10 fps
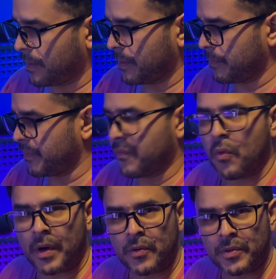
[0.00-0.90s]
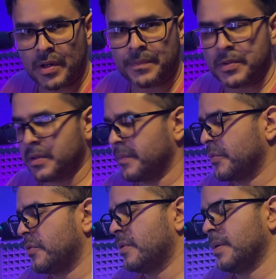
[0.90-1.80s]
before I hook it up to the
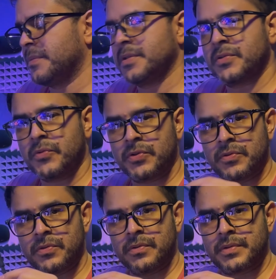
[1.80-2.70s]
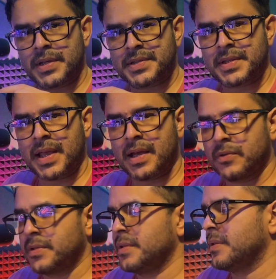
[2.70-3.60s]
computer, I'm just going to test
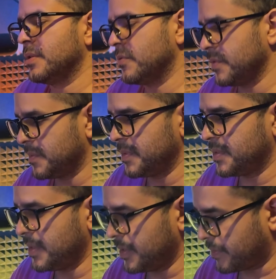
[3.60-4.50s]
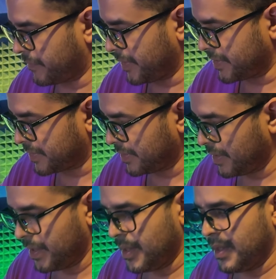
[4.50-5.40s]
out the USB-C interface,
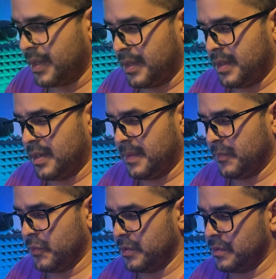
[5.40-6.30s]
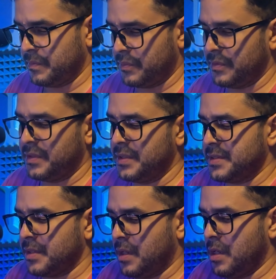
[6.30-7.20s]
and I'm going to put
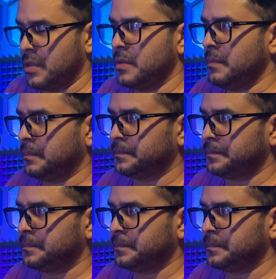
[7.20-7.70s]
this on.